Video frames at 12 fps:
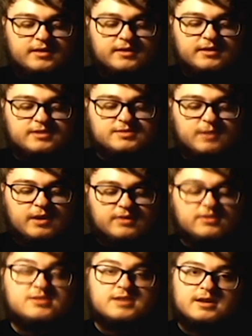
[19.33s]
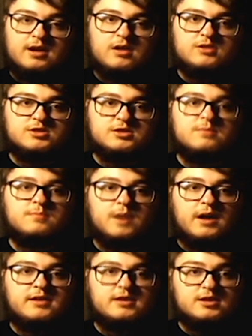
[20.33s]
and then explain the psychology
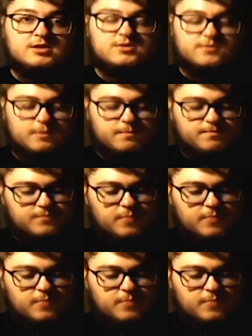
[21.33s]
behind each of them.